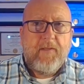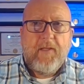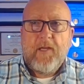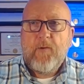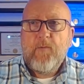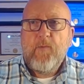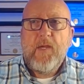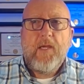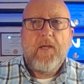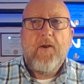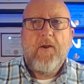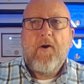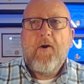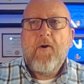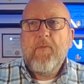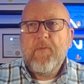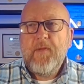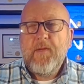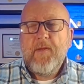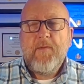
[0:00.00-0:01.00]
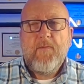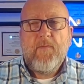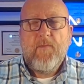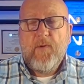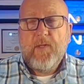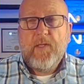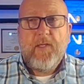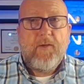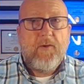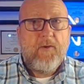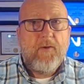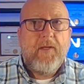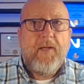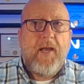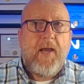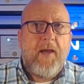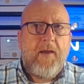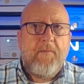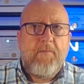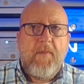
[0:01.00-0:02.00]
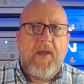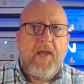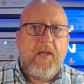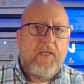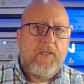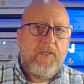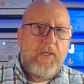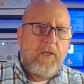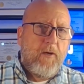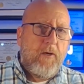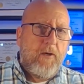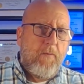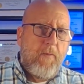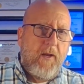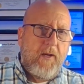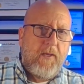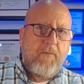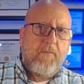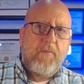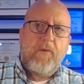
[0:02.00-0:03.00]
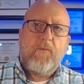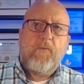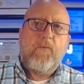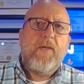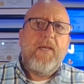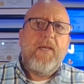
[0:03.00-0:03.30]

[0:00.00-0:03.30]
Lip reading: Like, we can all be really good at managing our money, but we